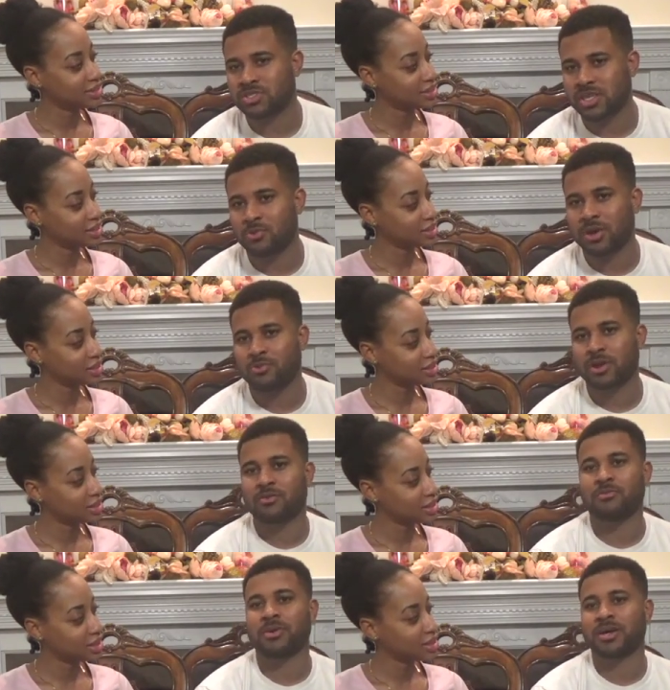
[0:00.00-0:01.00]
Speaker 1: somewhere, whatever,
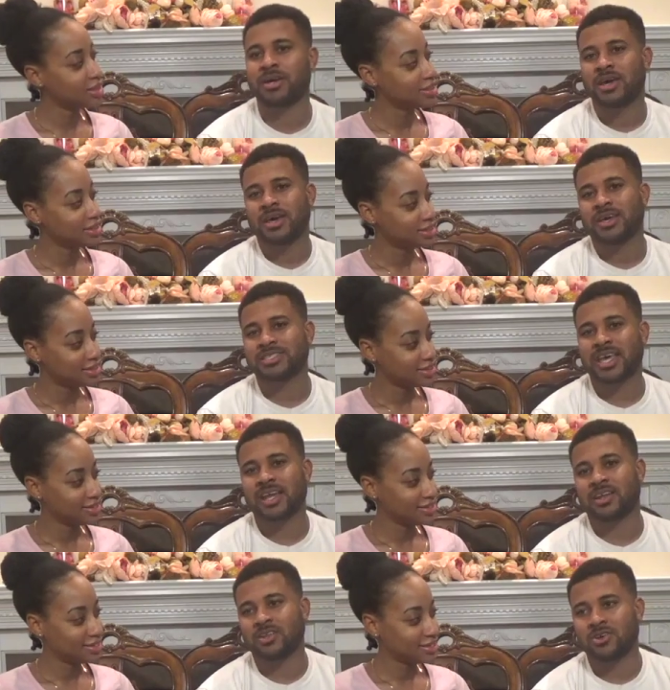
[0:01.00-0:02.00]
but it's kind of a
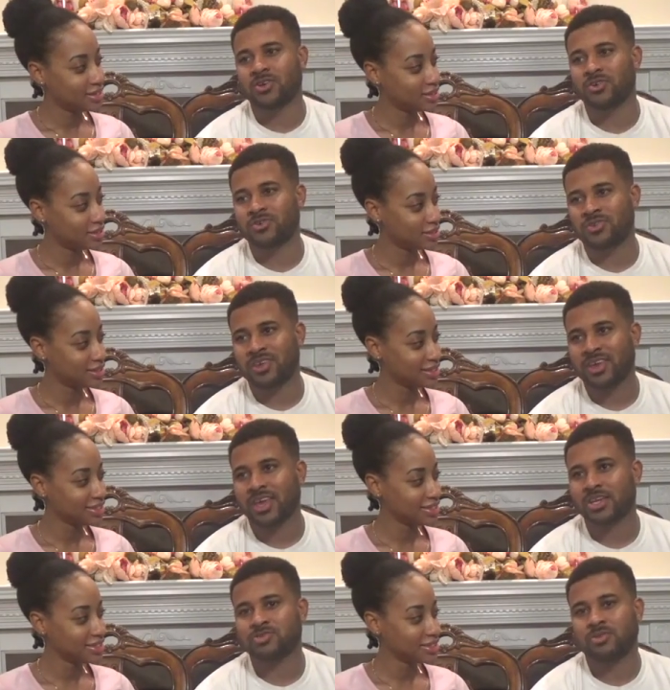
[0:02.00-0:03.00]
little
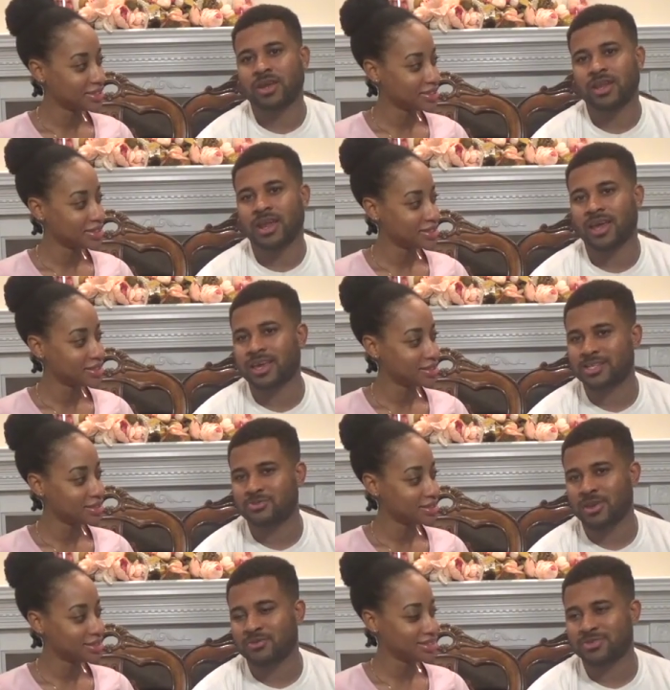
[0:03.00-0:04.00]
X rated, I guess,
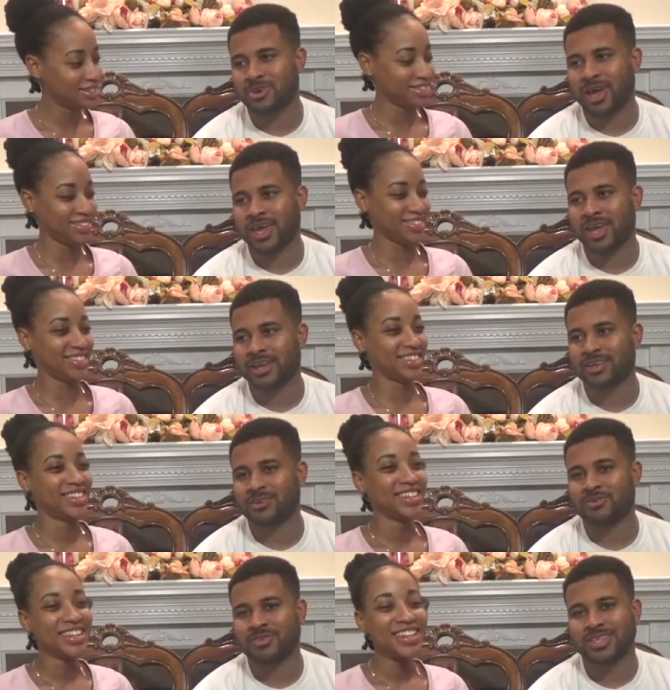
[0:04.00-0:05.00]
whatever. So I kind of
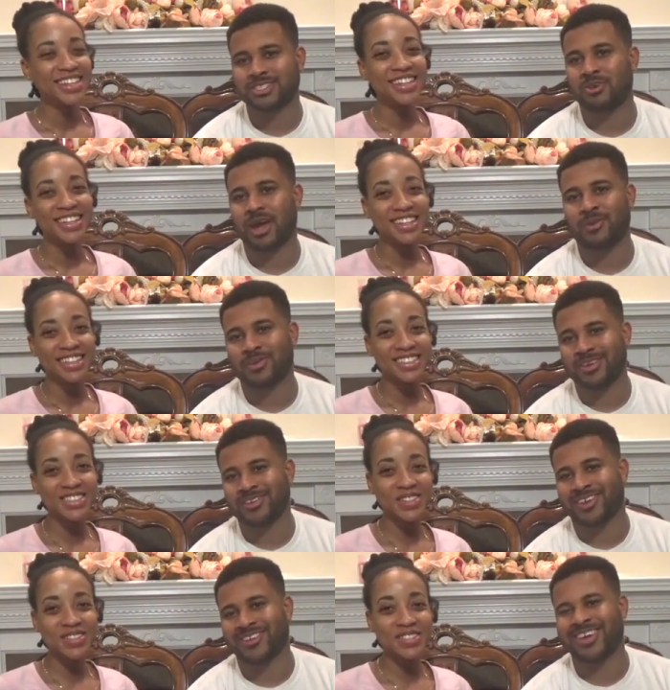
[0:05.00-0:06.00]
describe it. Show know?
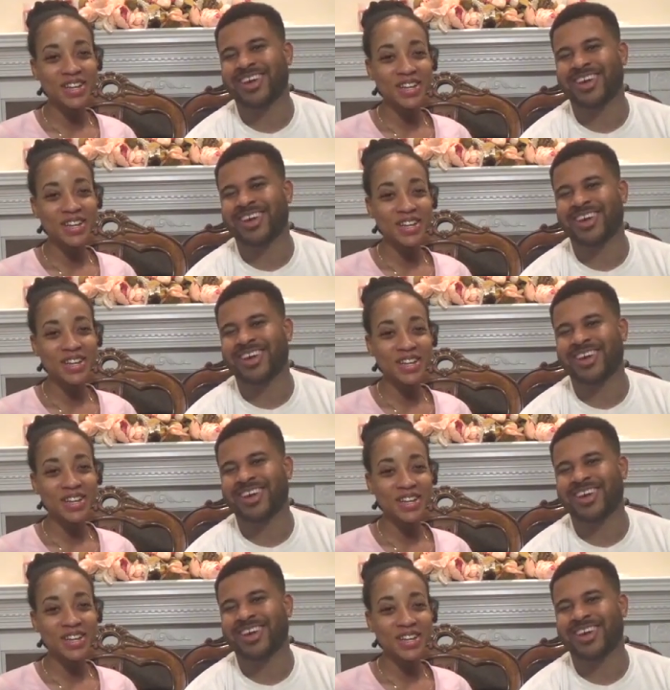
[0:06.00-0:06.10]
some.